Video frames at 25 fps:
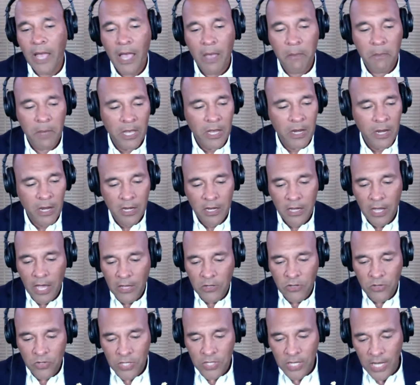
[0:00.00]
I mean, and you
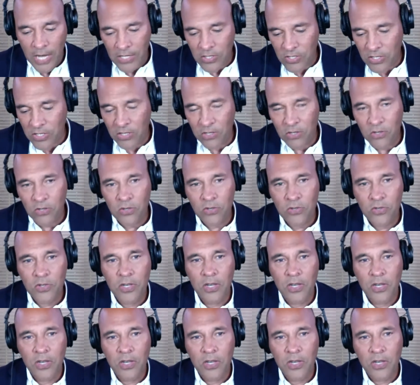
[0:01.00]
exercise skills,